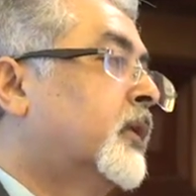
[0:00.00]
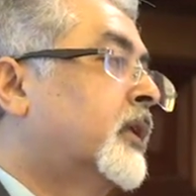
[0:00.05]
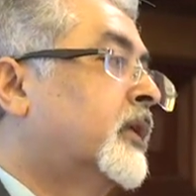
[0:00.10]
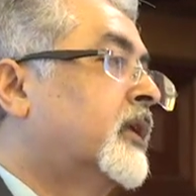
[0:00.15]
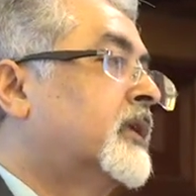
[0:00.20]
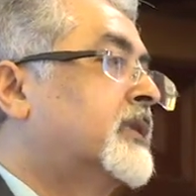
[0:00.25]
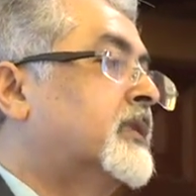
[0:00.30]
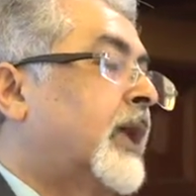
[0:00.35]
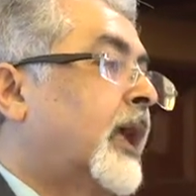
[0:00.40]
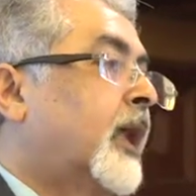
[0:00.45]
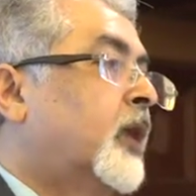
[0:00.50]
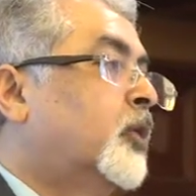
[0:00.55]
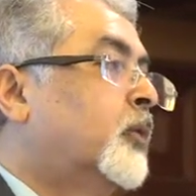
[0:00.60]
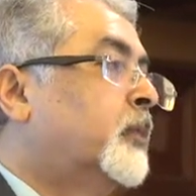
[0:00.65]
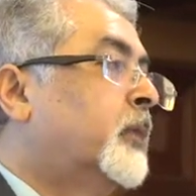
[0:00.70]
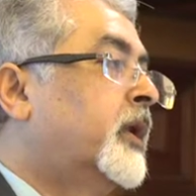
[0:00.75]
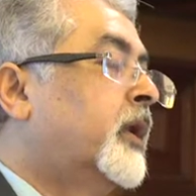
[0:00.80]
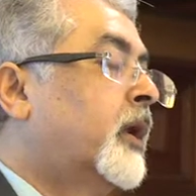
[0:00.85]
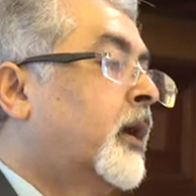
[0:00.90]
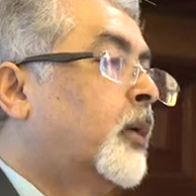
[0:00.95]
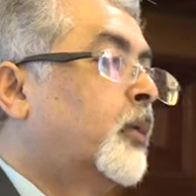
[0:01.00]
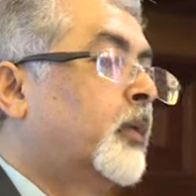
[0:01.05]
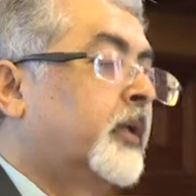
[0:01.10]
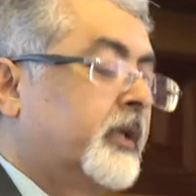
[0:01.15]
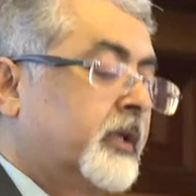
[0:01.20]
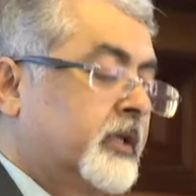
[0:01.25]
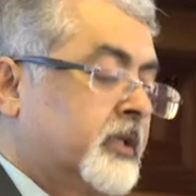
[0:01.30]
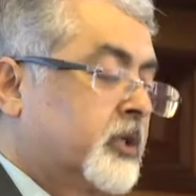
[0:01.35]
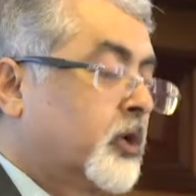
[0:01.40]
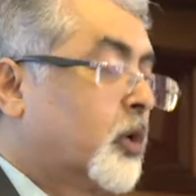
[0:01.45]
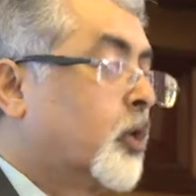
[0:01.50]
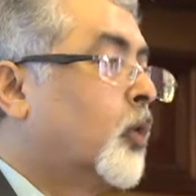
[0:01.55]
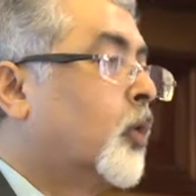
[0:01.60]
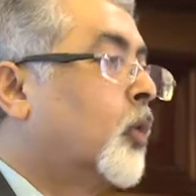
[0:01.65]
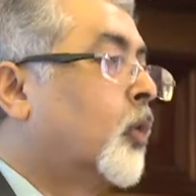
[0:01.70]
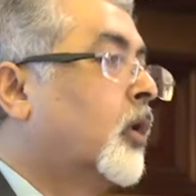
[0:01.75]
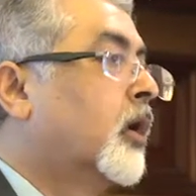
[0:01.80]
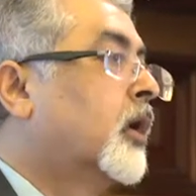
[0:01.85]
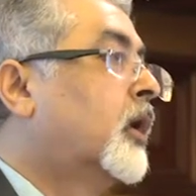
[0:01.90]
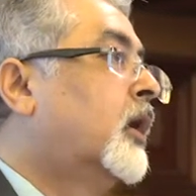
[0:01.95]
whether it's alumina, whether it's
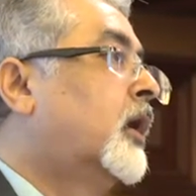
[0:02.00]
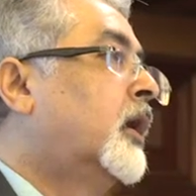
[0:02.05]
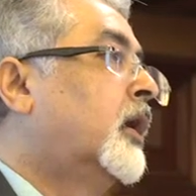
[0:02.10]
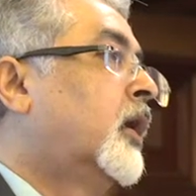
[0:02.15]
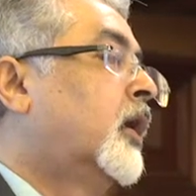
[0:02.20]
coal,